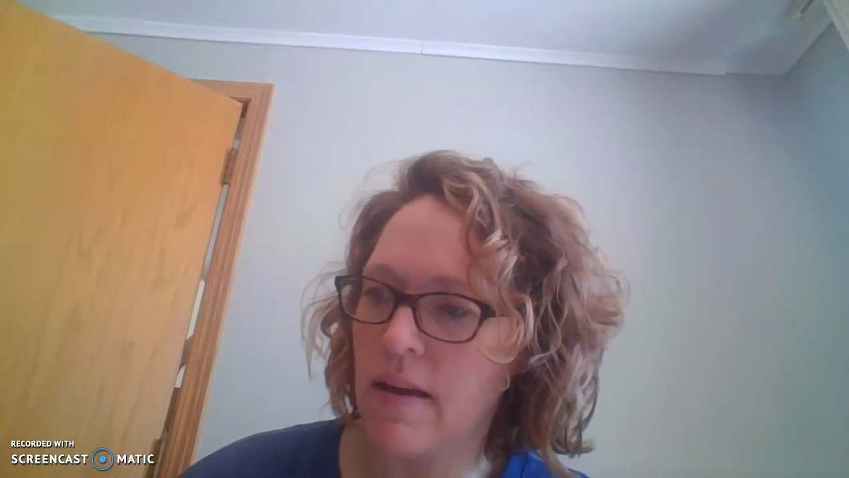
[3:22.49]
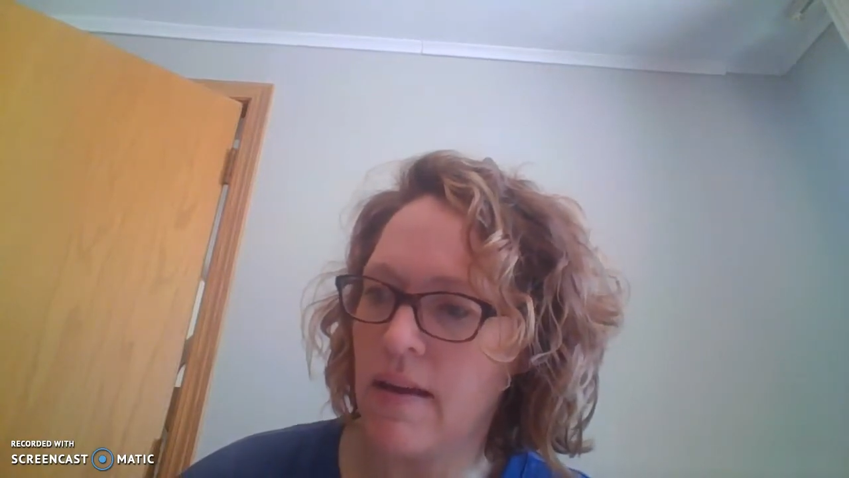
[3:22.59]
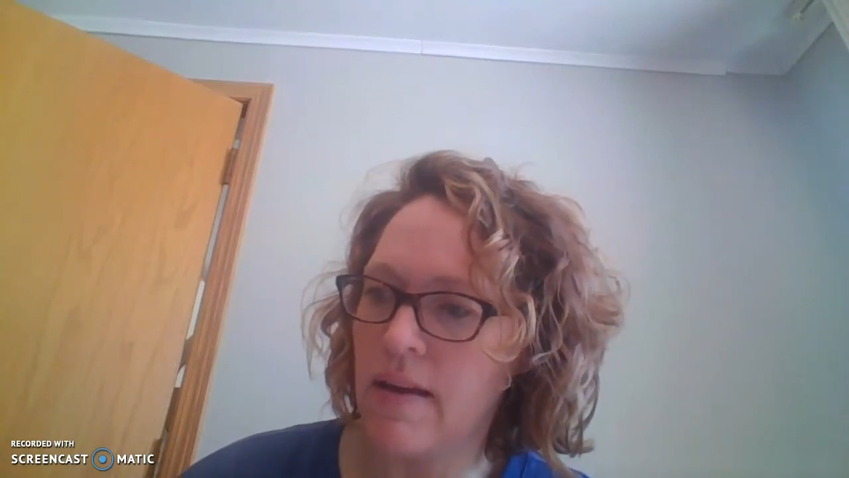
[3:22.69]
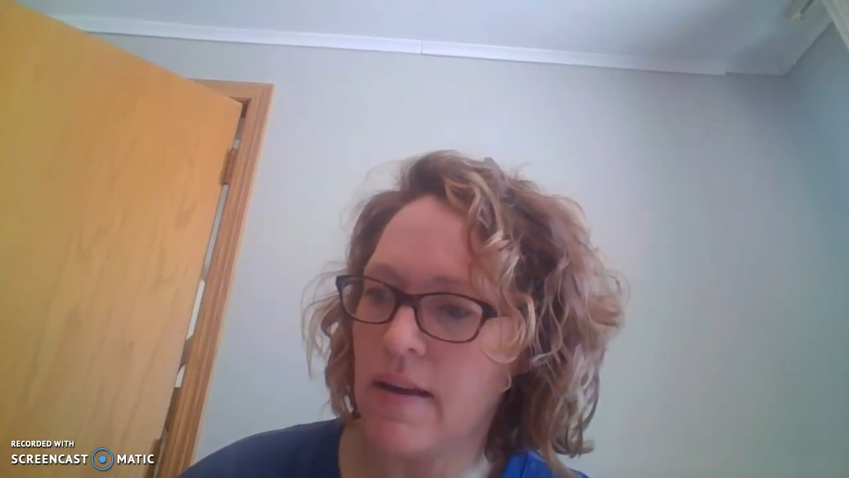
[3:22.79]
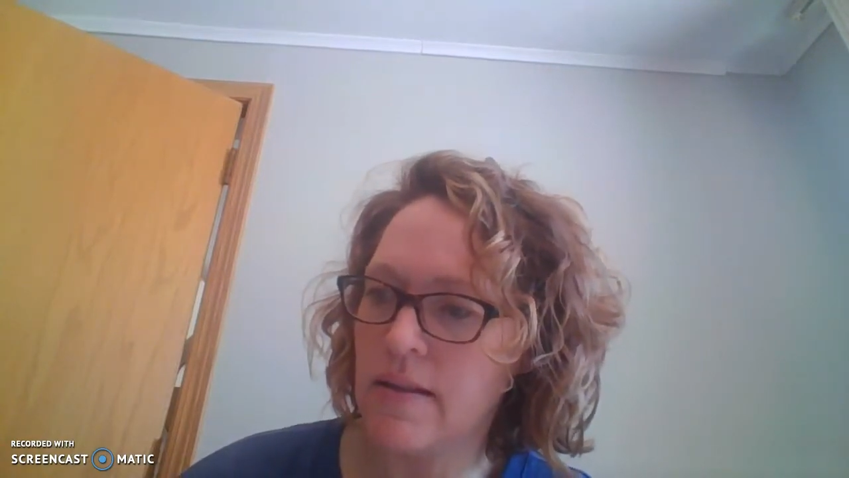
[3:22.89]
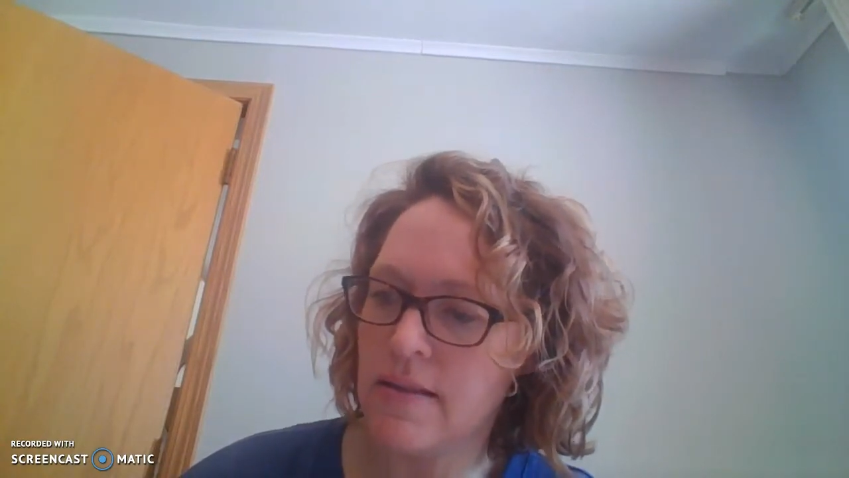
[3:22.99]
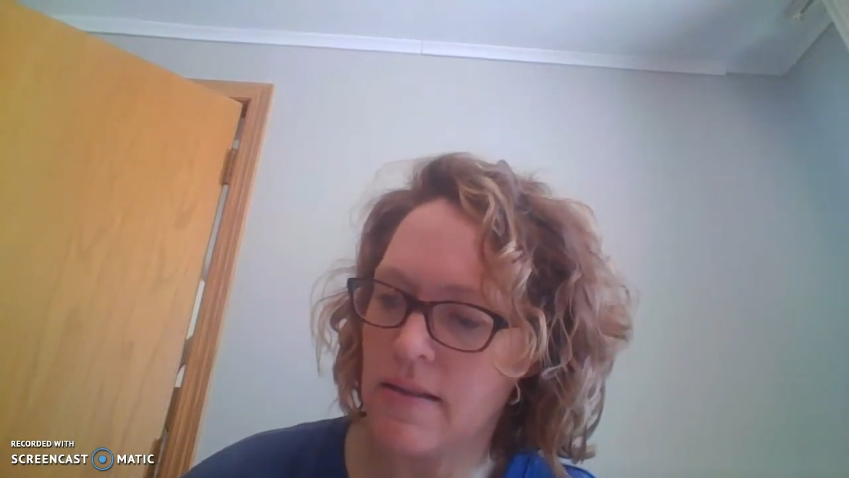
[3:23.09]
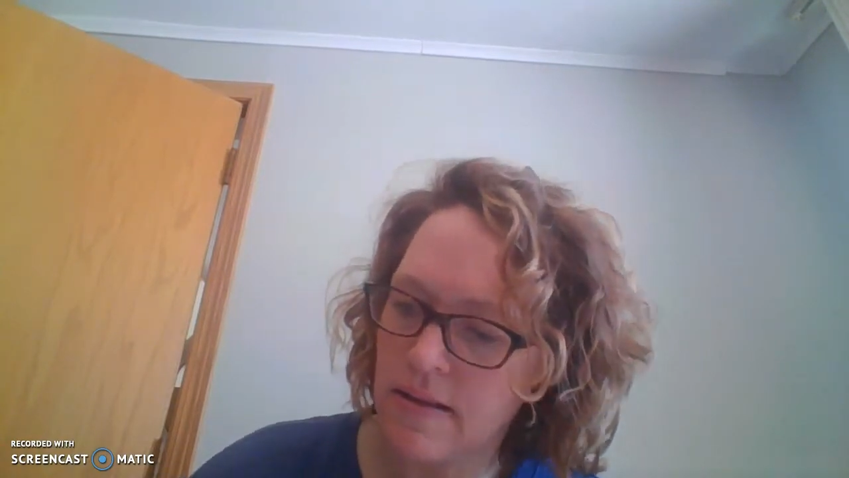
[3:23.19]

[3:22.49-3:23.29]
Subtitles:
it